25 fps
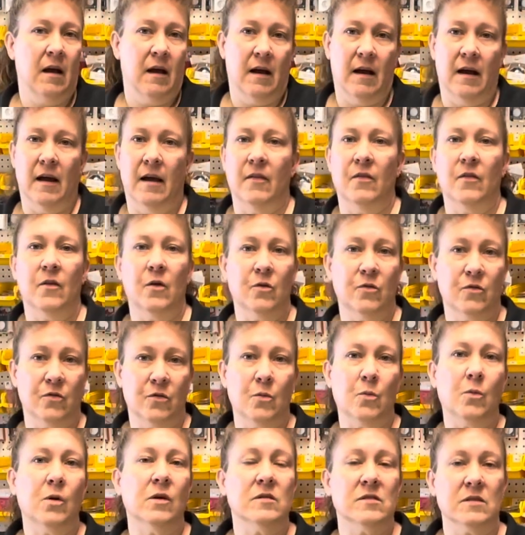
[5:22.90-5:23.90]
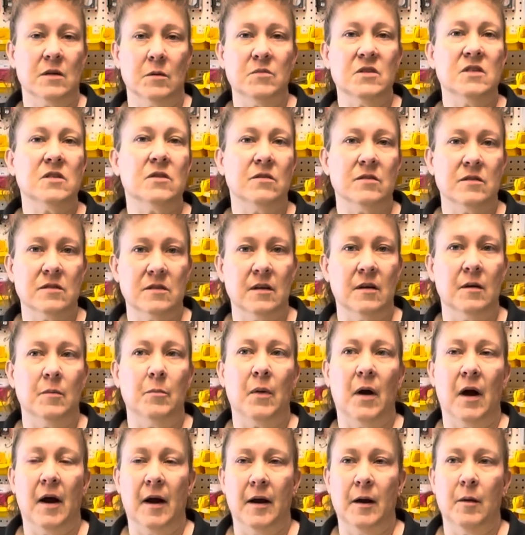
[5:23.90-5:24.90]
and those are the ones I'm still seeing
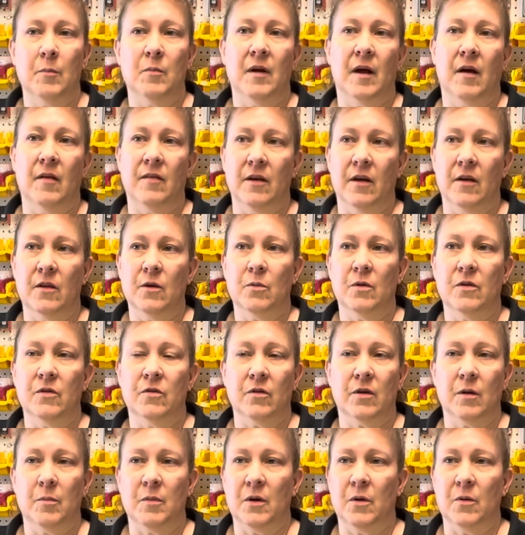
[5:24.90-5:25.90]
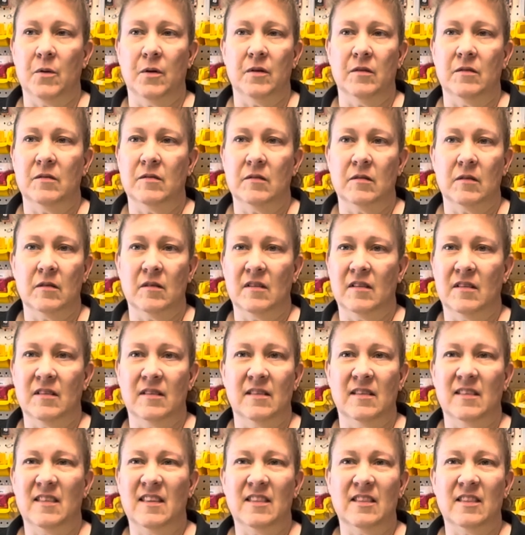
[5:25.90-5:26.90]
buying them. Now the other ones are coming going,
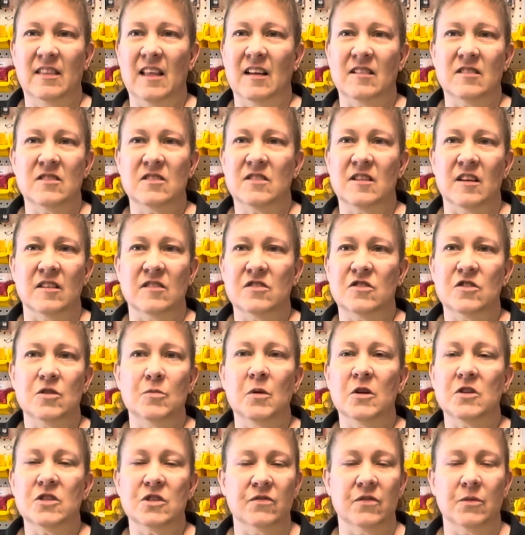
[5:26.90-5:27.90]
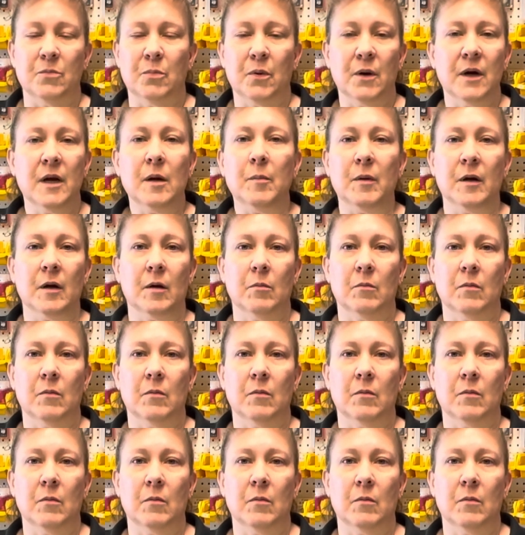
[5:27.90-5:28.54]
that's that's too much of a premium.